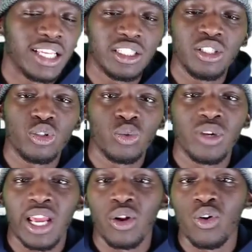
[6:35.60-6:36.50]
and she
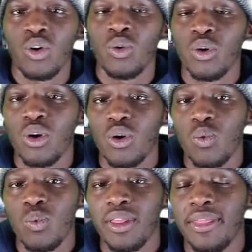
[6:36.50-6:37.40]
threw that on
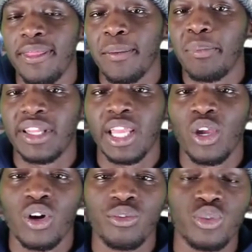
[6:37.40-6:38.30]
with the
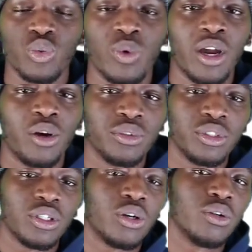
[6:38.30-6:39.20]
Playoff 12,
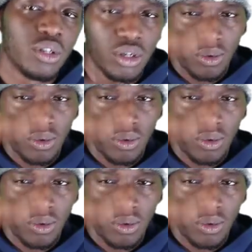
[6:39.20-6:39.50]
you know.